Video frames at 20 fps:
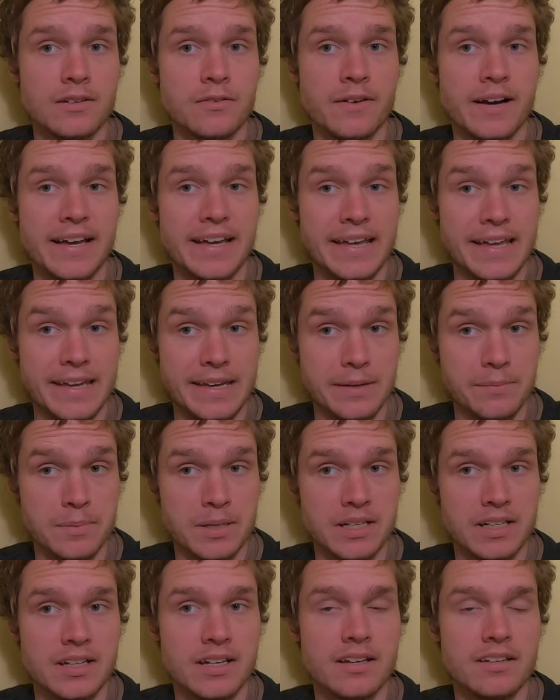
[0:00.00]

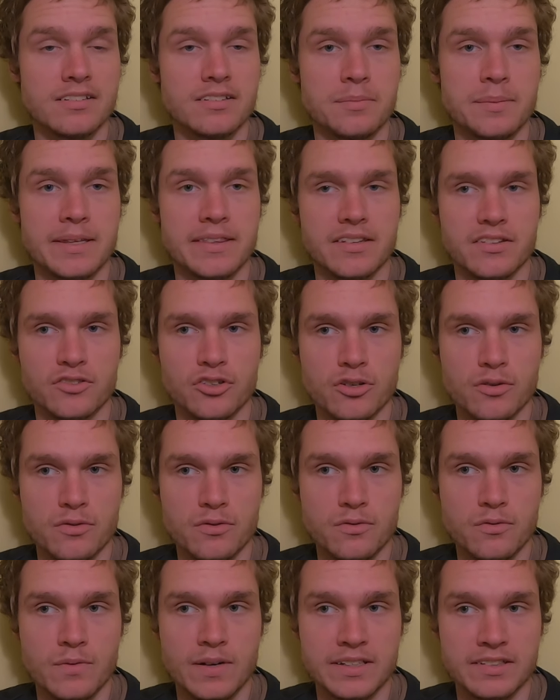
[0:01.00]
Wahim to be the
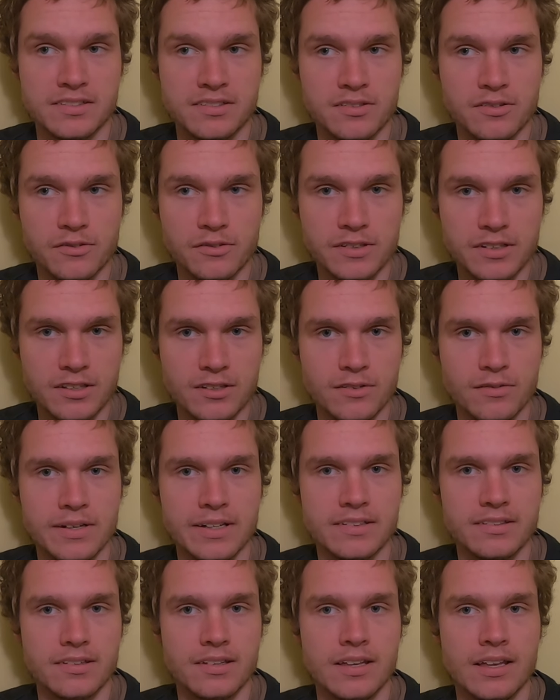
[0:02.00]
top one scorer
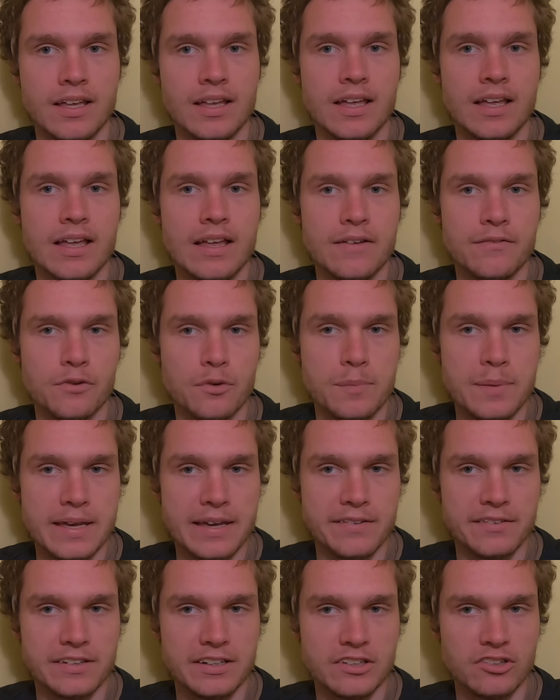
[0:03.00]
Kuwait for
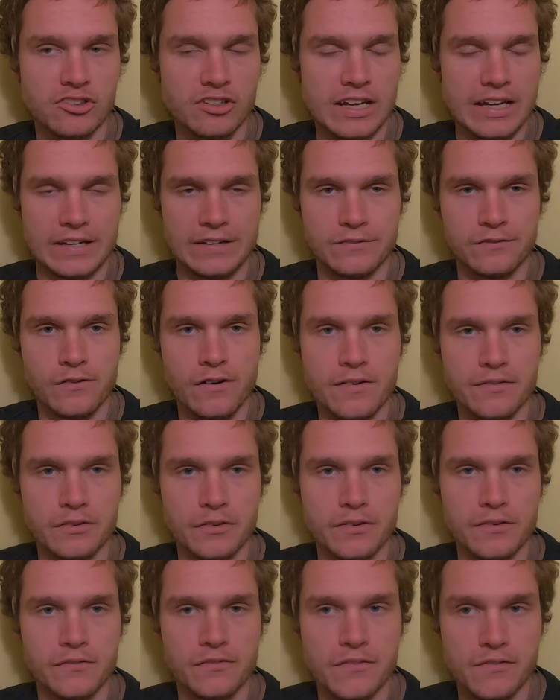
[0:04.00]
Bangladesh at
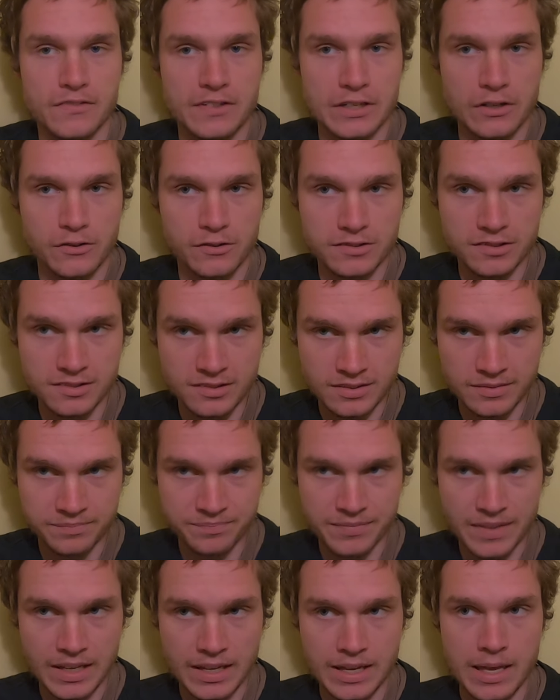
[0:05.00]
$5.50 odds.
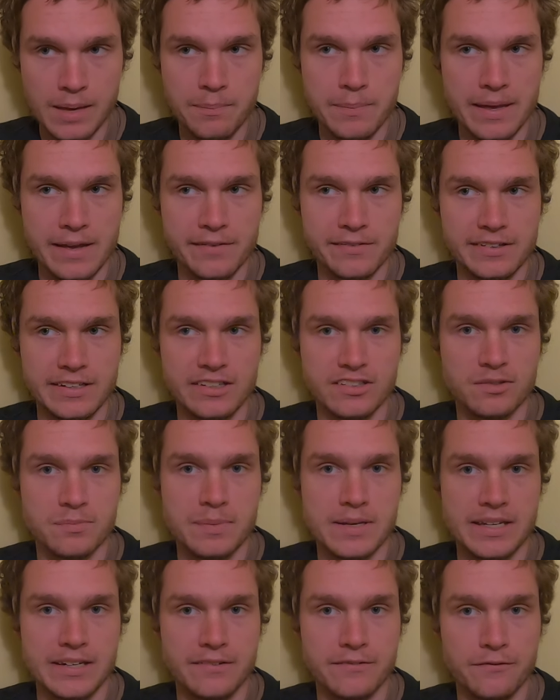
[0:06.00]
Bangladesh
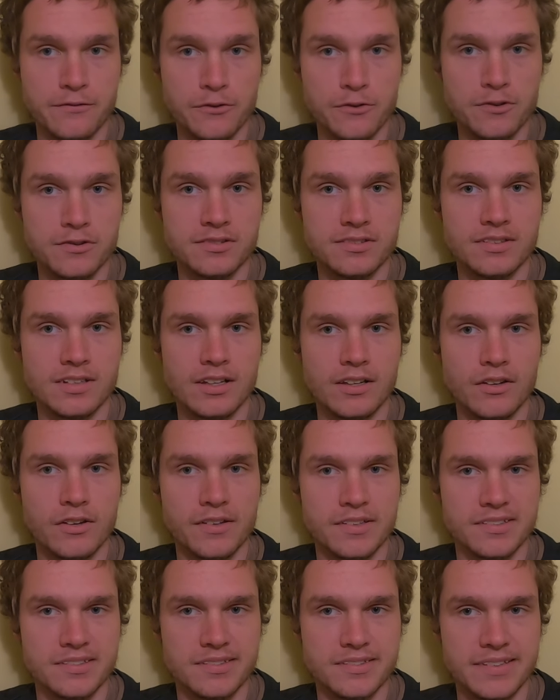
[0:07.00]
batted first,
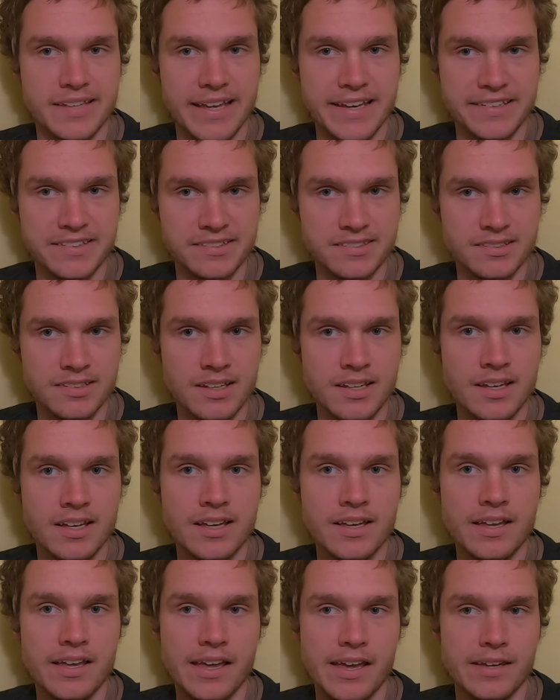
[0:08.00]
lost Das
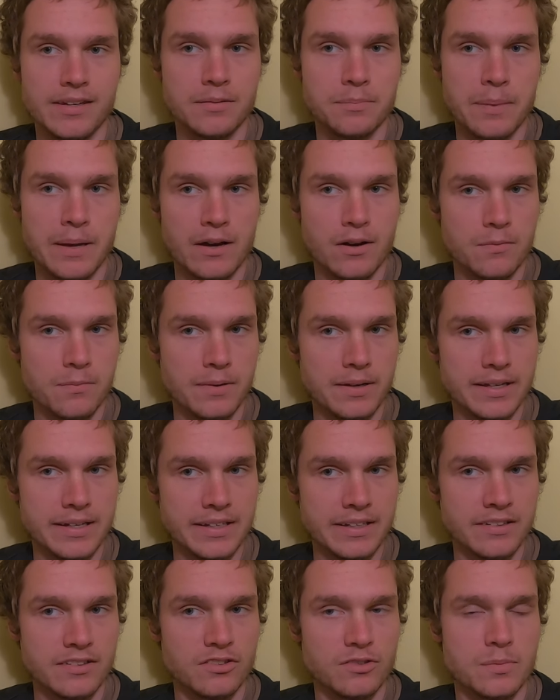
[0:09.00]
and power
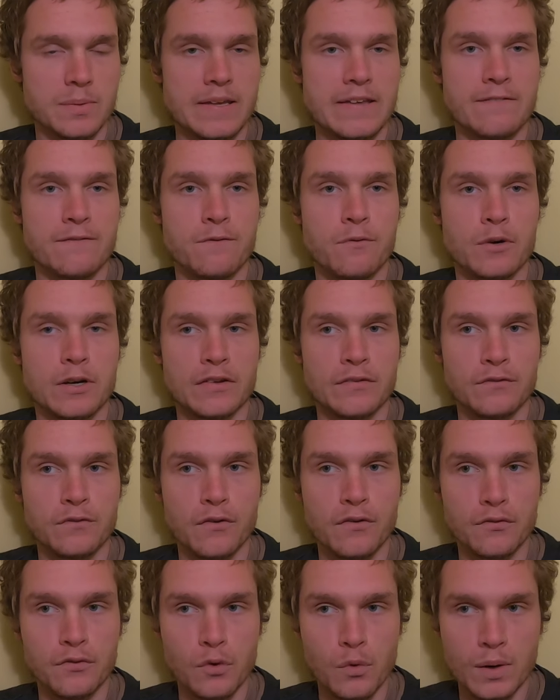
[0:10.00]
play to be
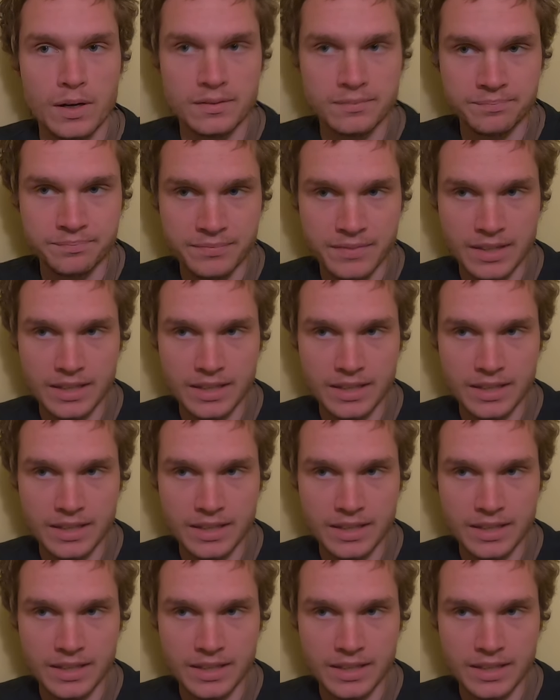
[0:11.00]
44 for 1.